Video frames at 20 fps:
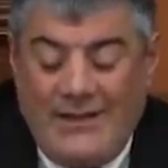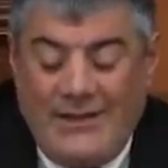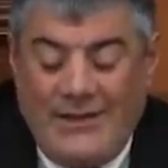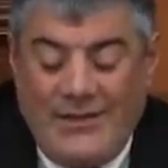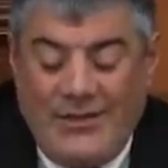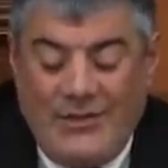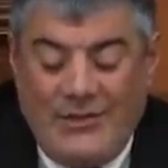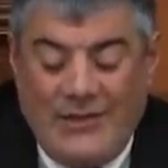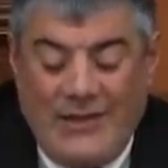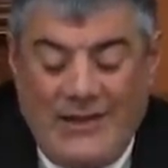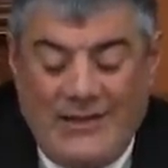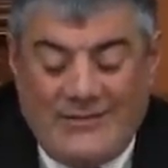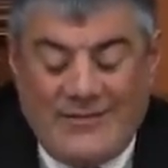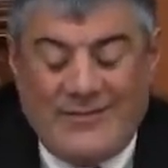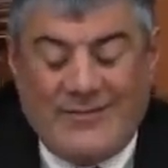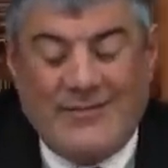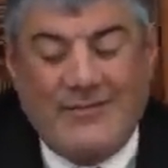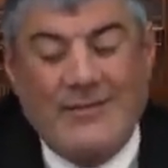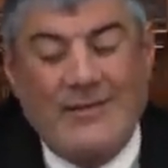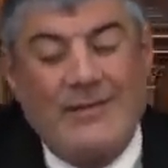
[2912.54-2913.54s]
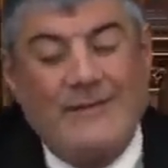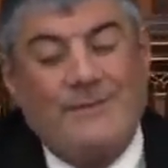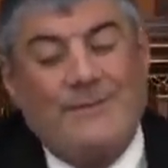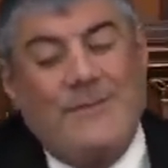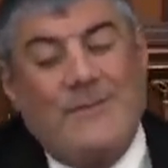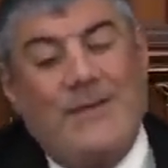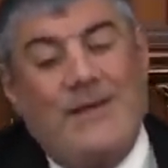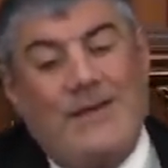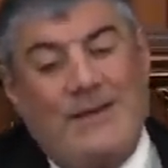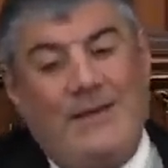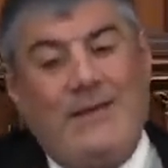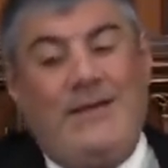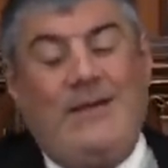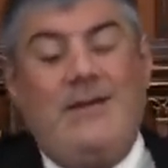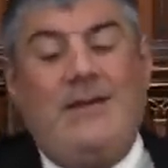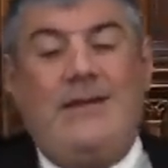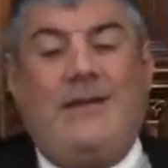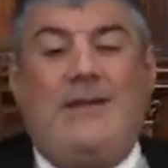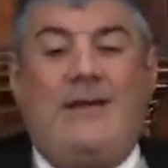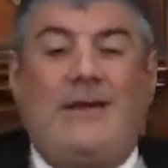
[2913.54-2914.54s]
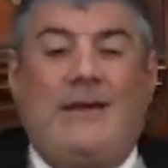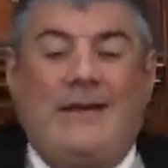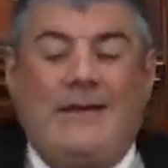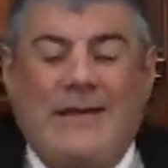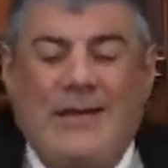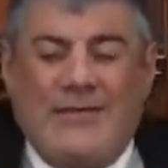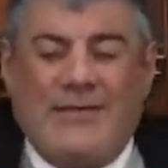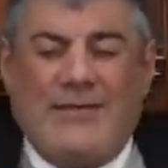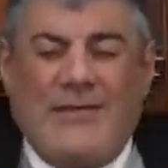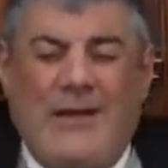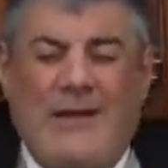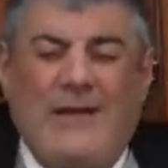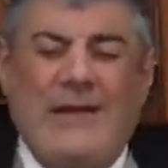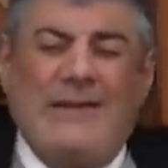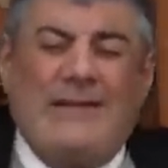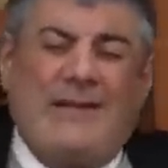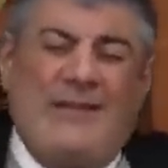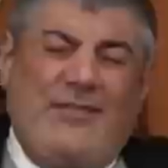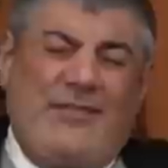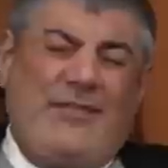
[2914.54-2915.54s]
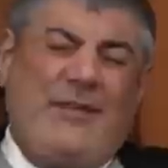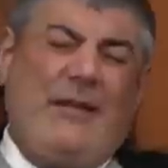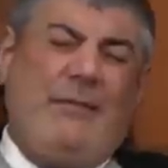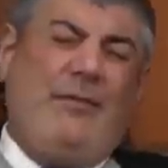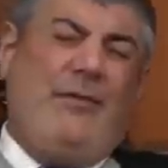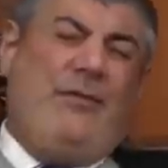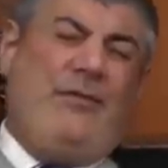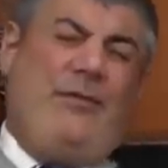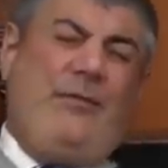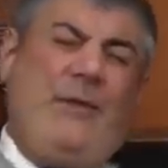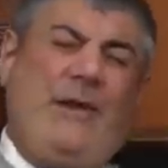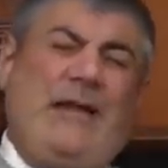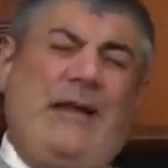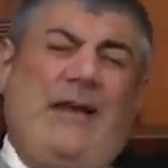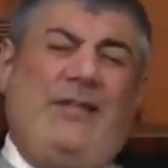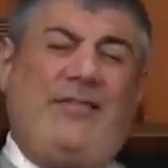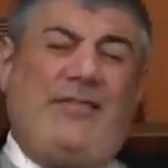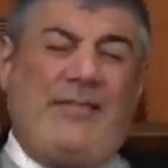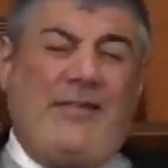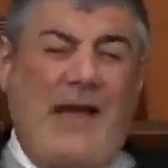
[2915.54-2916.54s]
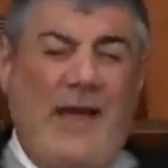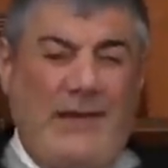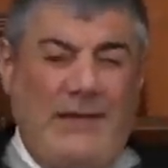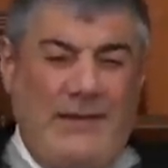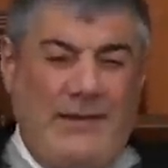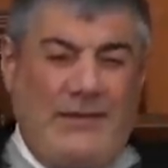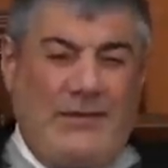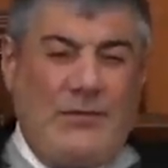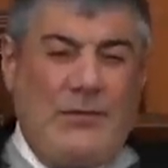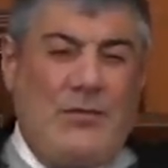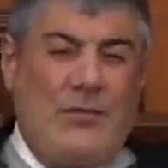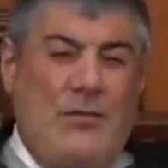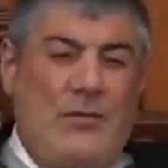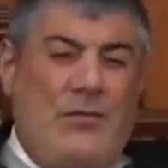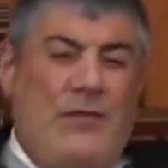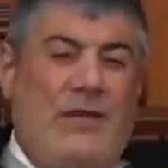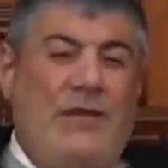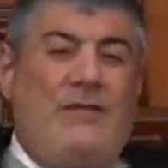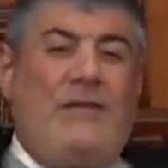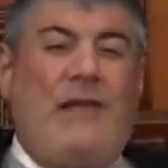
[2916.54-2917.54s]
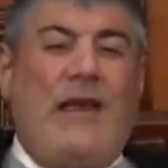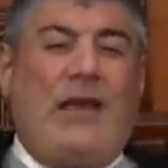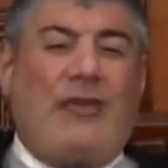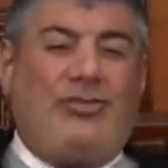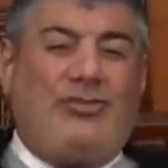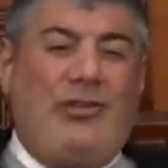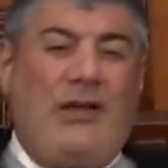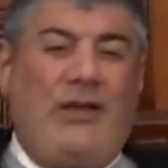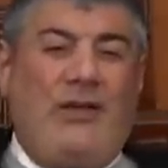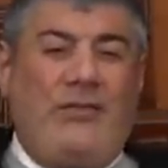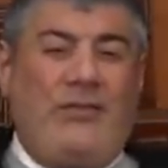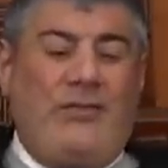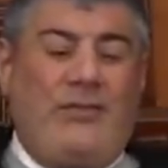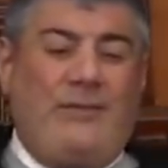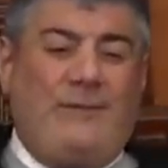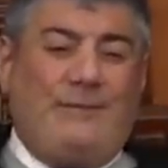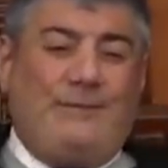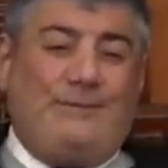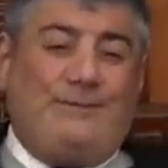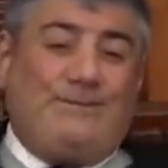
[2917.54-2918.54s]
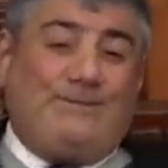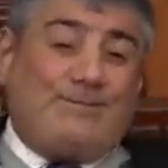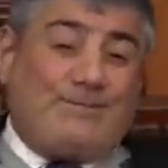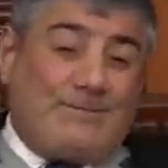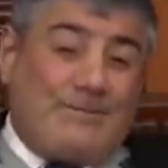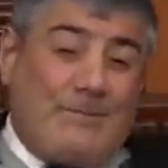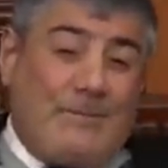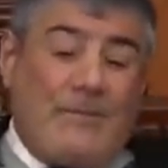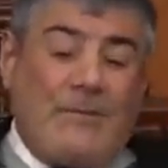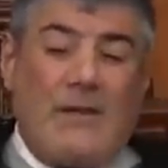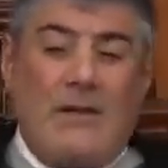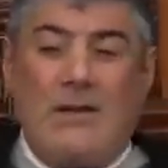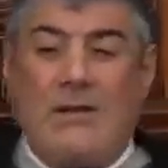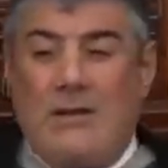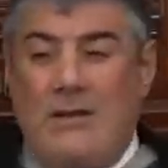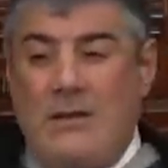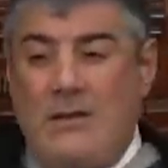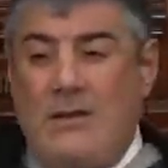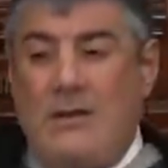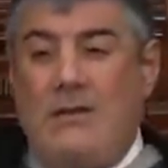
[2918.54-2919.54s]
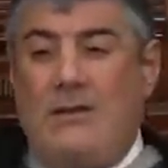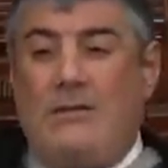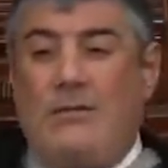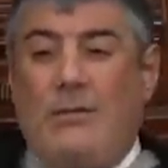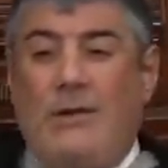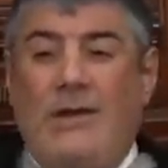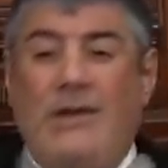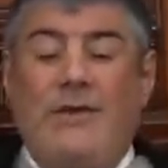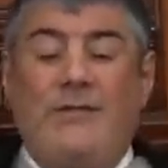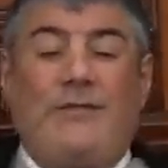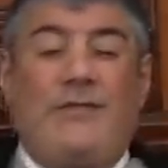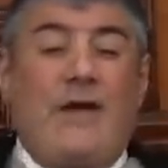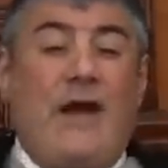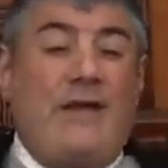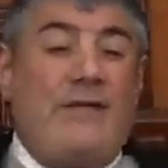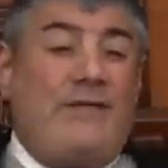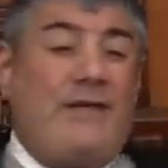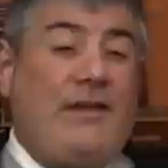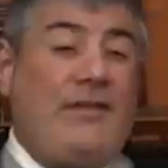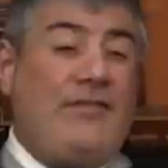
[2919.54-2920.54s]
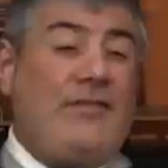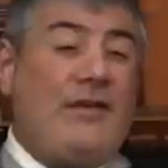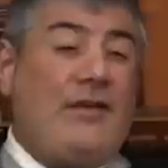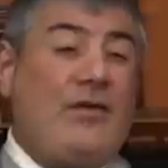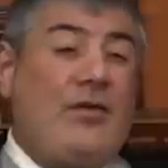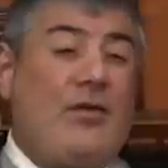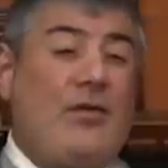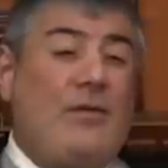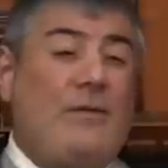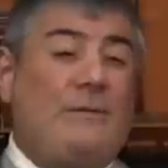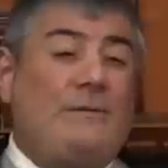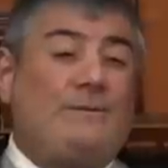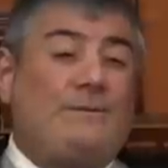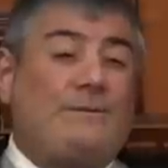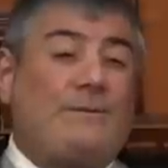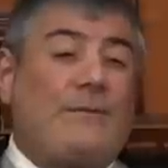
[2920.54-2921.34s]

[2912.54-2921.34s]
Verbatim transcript: You know, that's, that's very interesting, because when I started to give lectures twenty-five years ago,